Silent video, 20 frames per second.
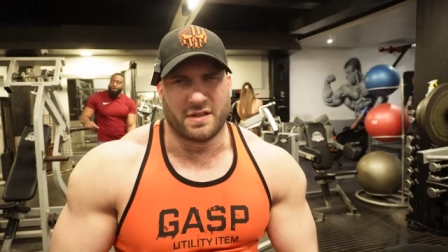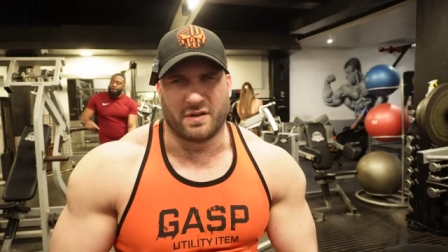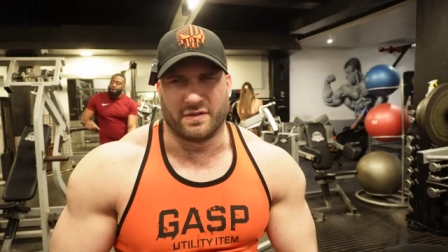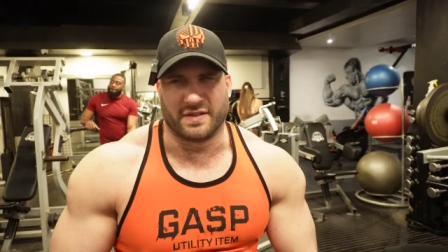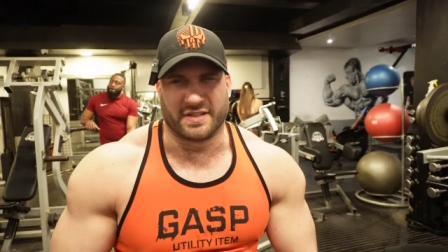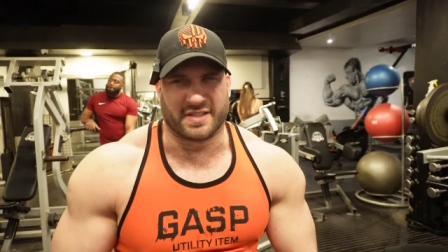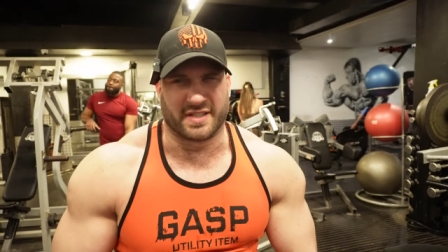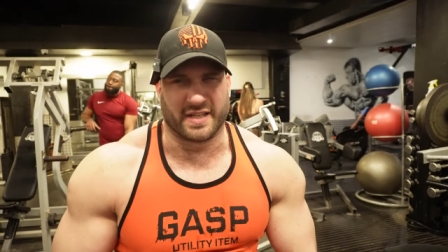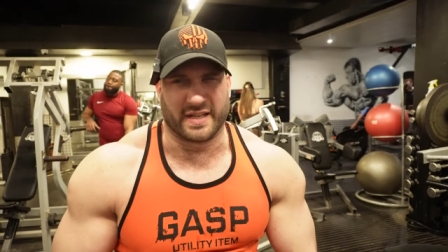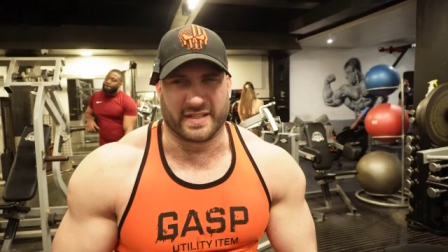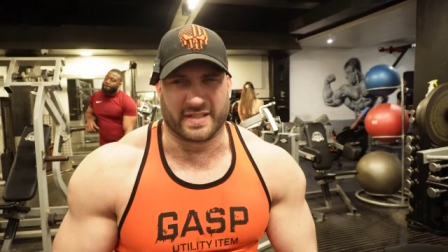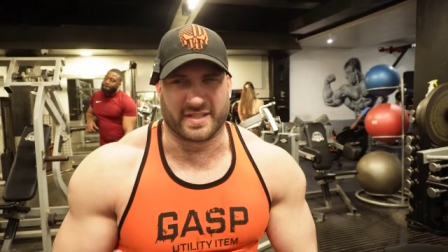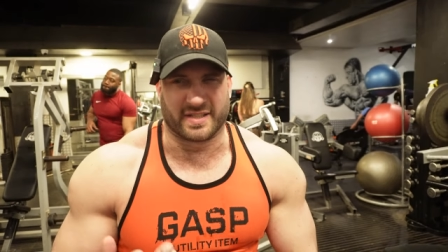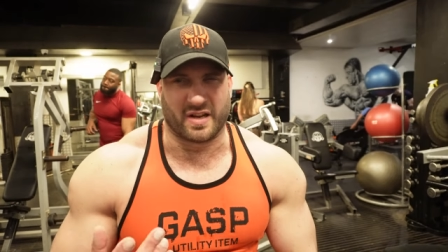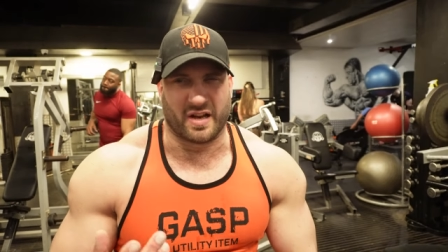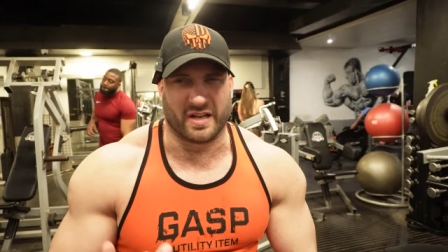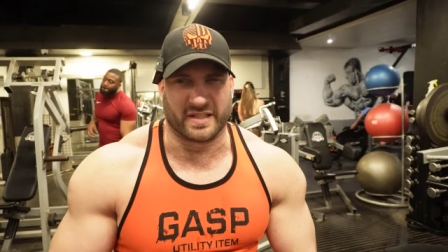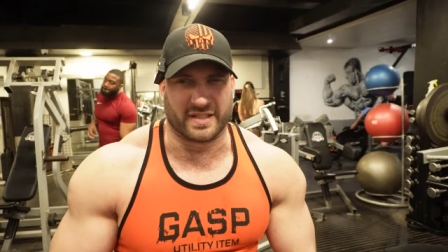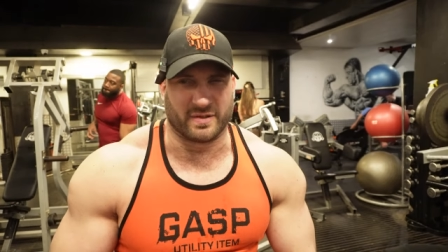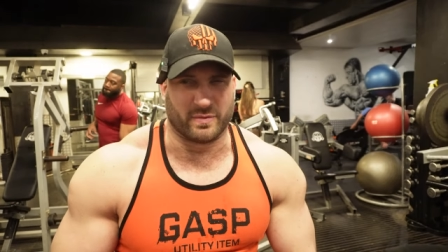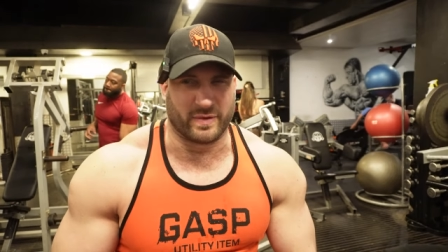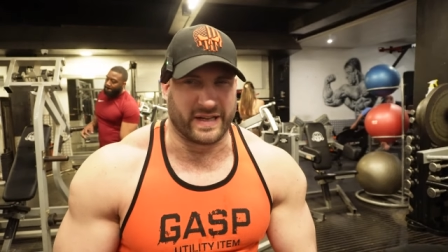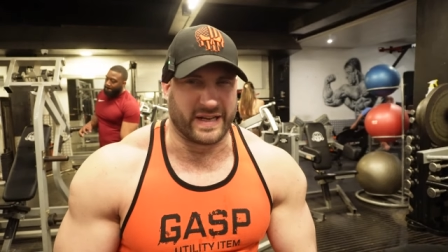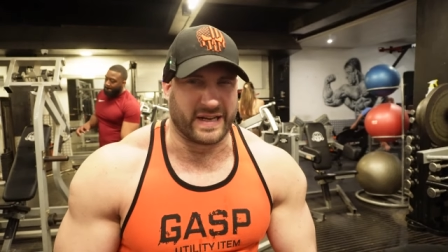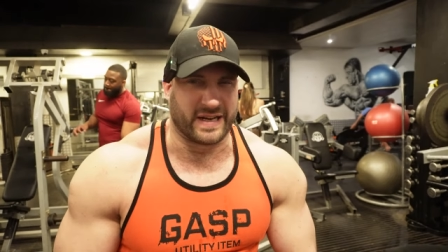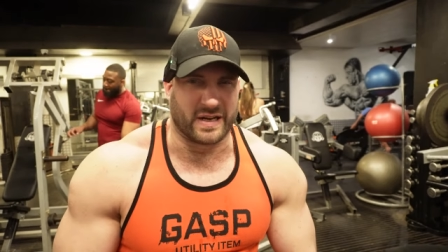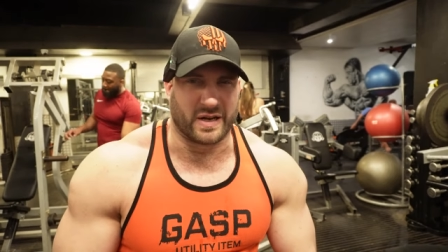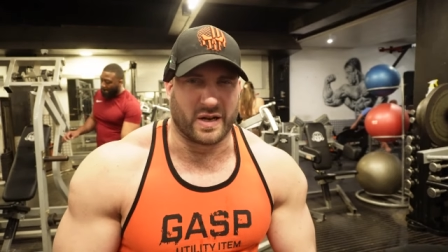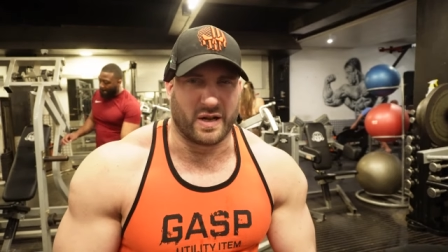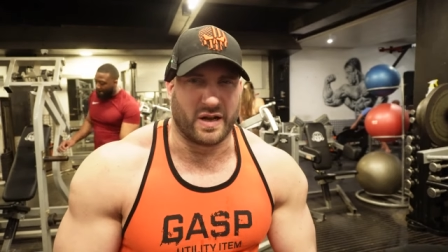Obviously, started with the
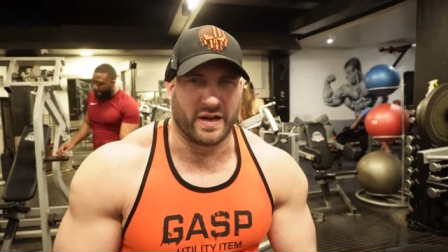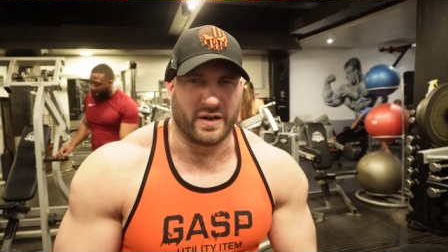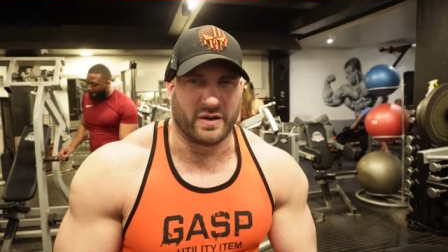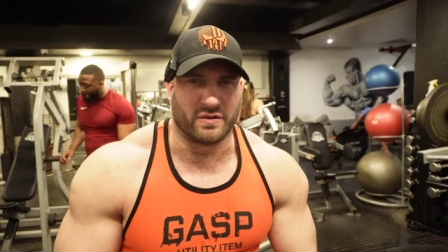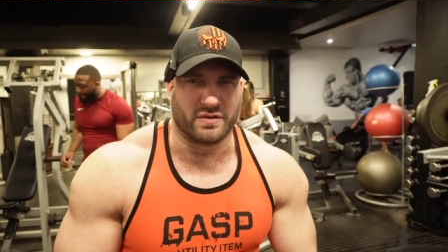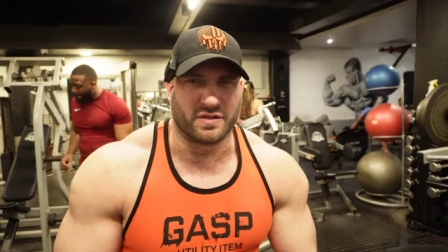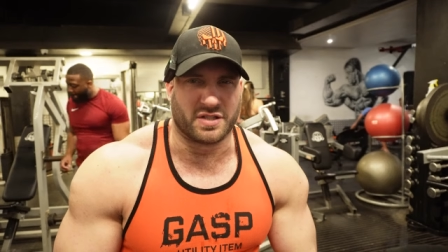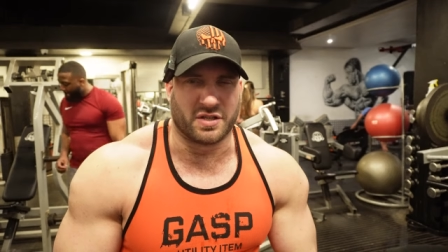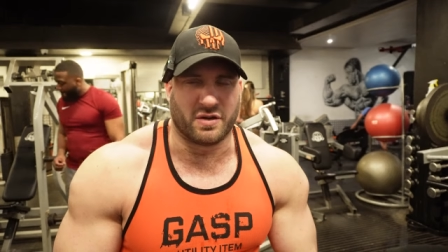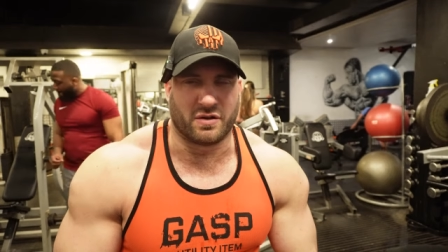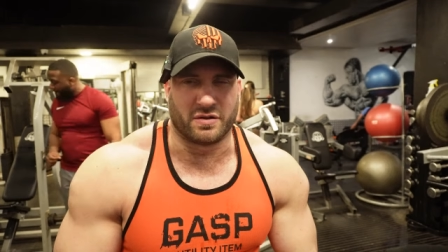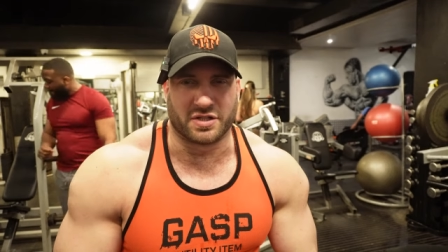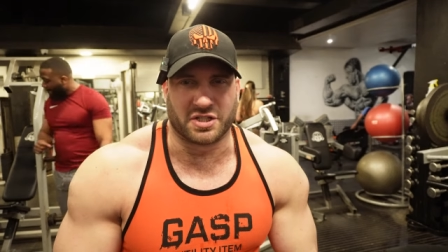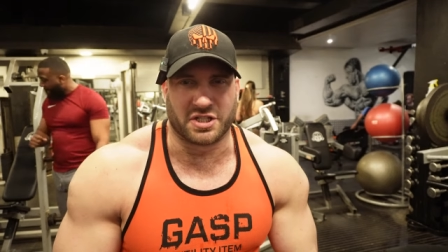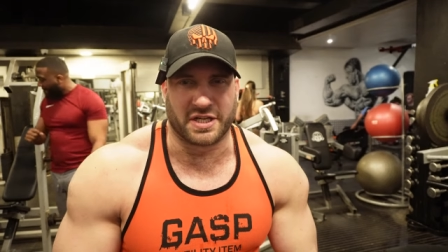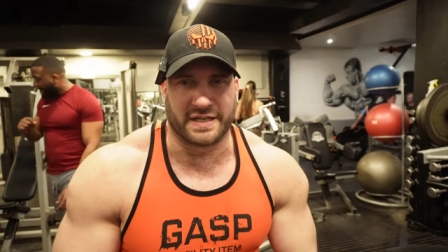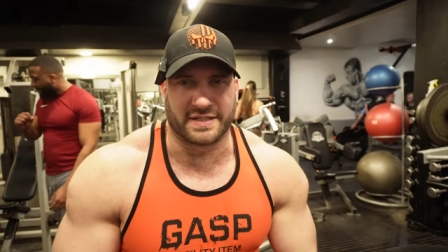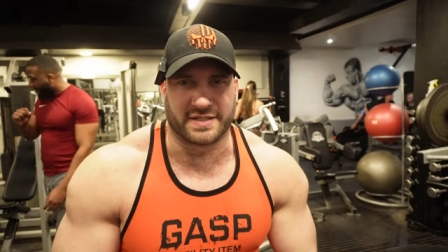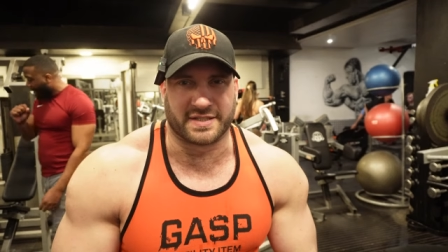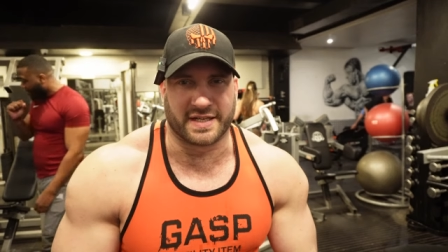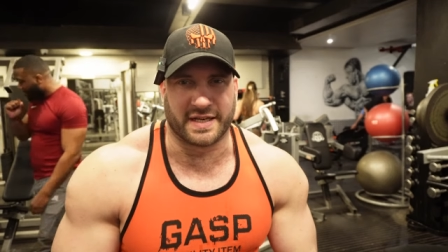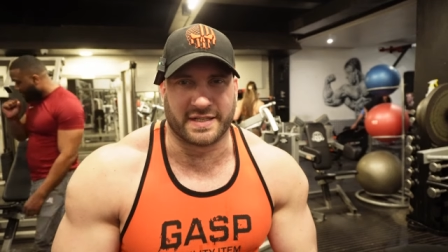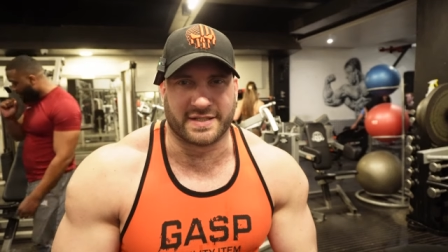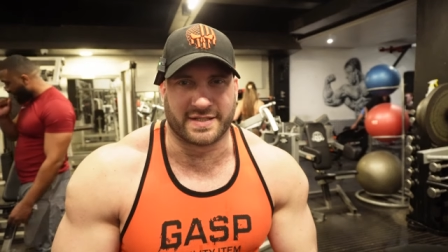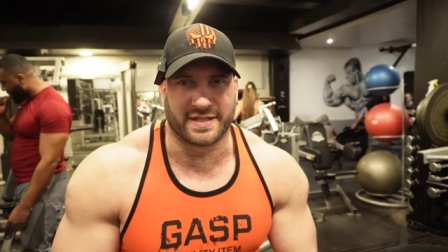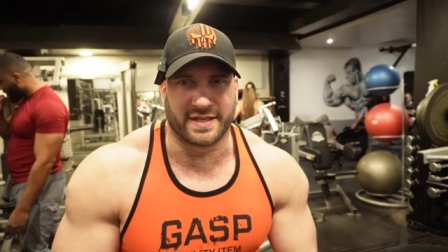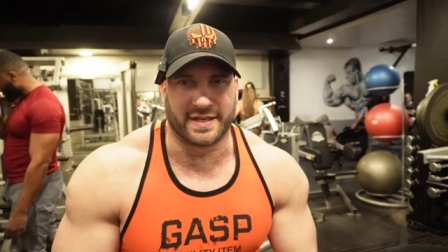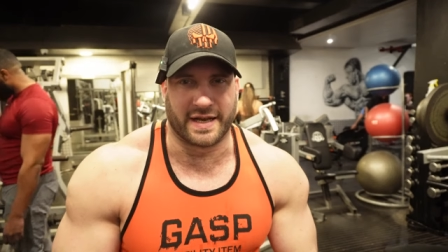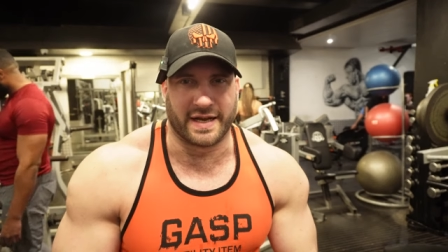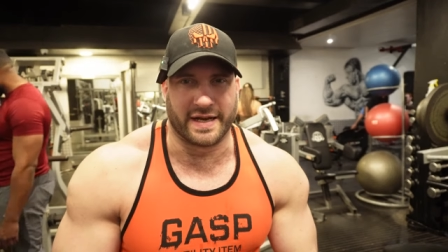incline on, chest
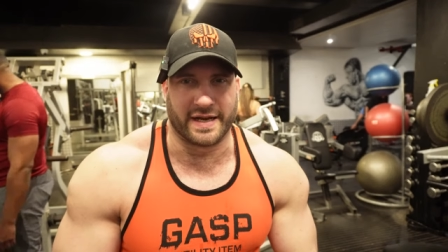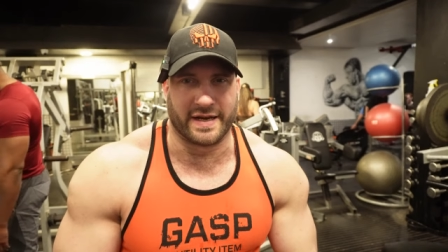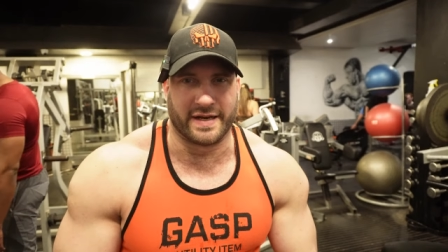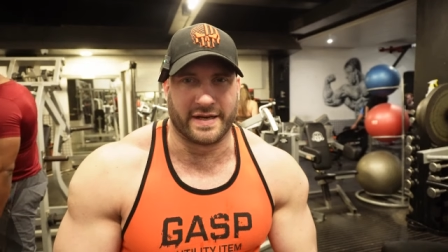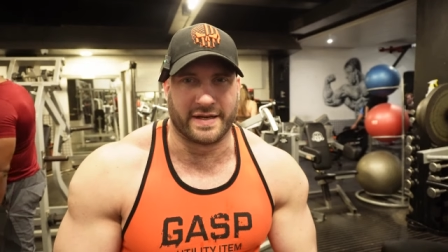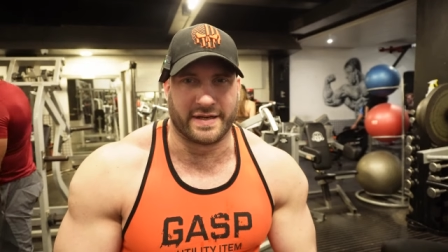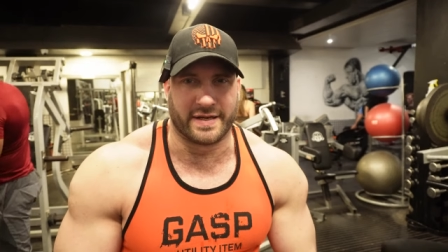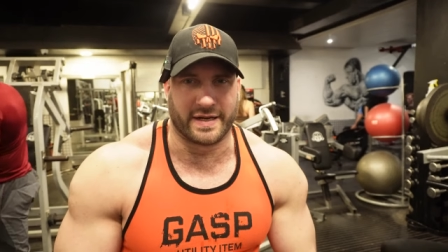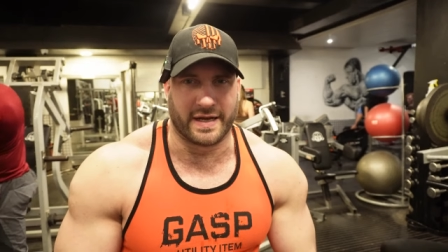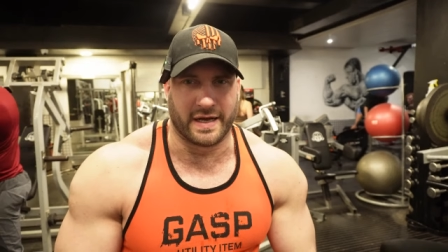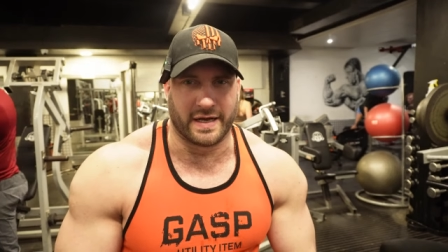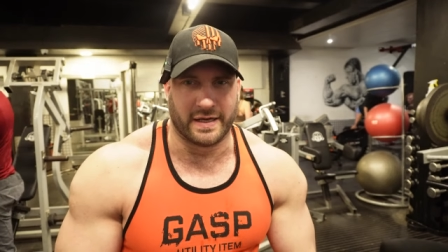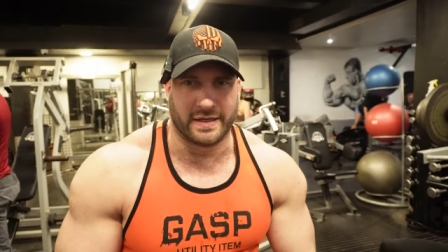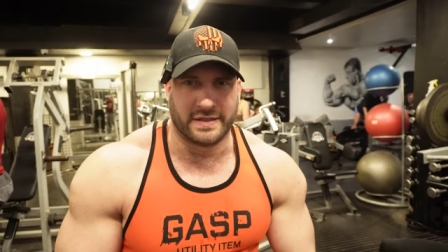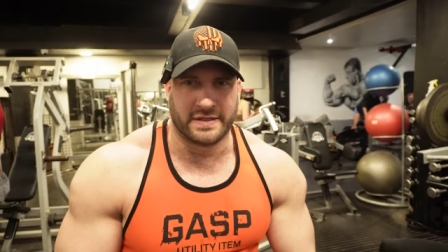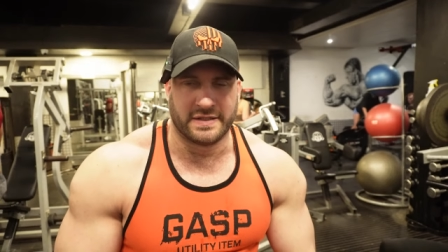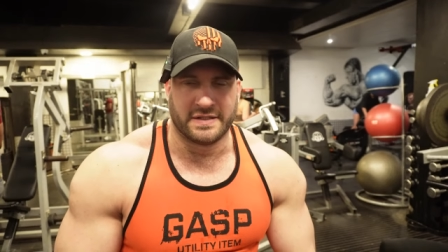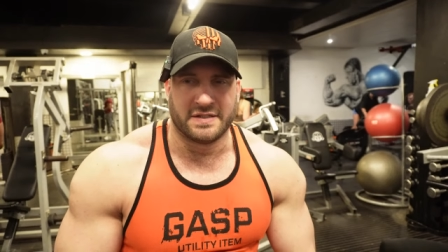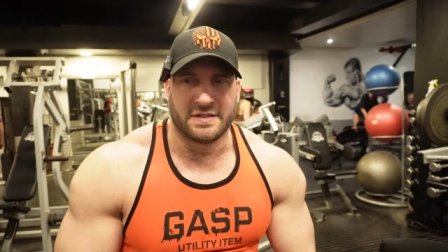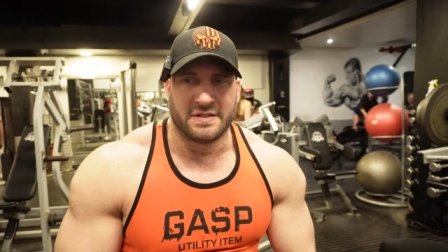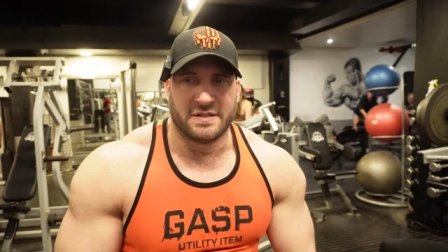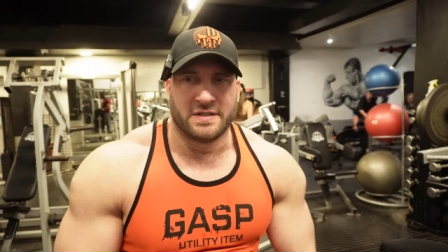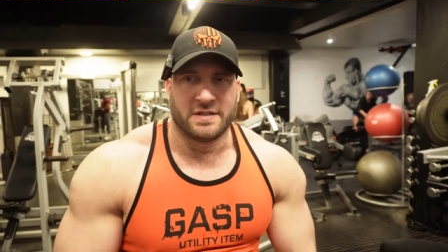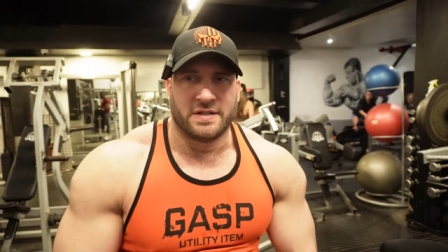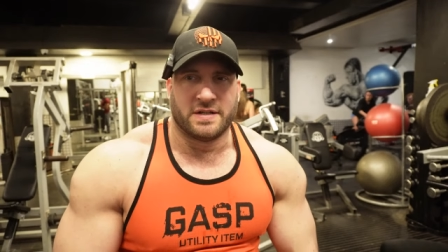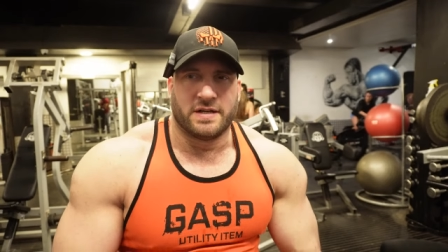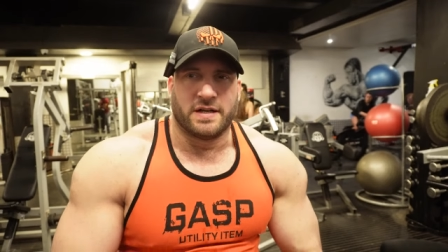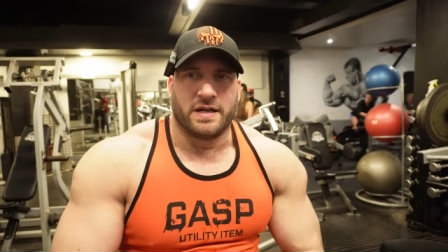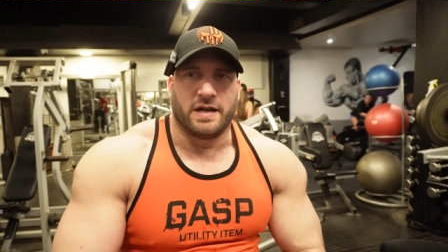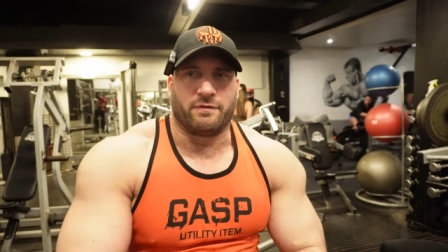yesterday, and
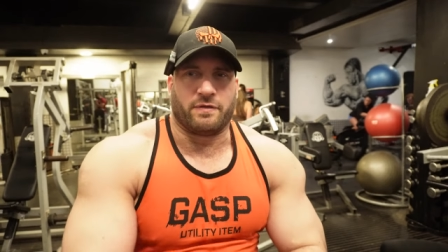uh,